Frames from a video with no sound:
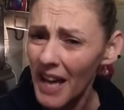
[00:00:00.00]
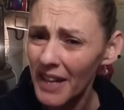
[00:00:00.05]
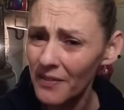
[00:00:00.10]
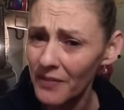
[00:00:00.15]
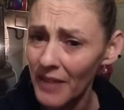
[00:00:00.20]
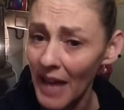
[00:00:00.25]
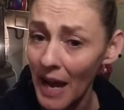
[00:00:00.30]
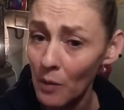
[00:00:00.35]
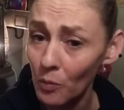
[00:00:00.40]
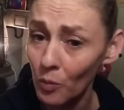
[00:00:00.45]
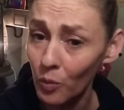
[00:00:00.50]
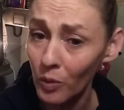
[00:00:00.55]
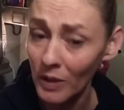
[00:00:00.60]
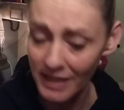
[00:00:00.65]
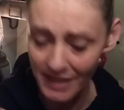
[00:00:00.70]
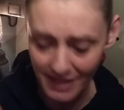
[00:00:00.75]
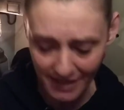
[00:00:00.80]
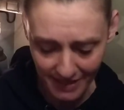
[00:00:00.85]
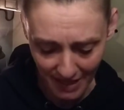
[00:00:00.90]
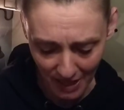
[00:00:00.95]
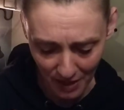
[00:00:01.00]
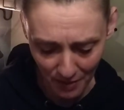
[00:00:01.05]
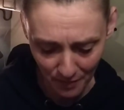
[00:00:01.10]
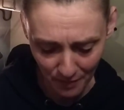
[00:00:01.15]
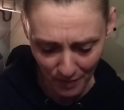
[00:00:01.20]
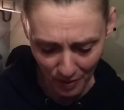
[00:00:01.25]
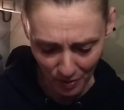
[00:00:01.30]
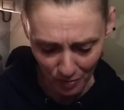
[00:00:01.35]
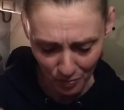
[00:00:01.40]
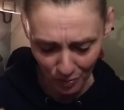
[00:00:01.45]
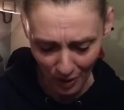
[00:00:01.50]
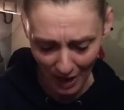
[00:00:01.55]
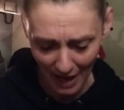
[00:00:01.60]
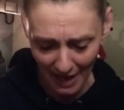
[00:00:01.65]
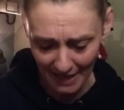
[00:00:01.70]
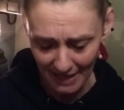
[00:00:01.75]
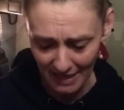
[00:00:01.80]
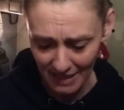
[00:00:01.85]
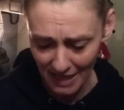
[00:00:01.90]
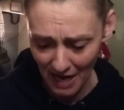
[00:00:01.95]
that wisdom, right?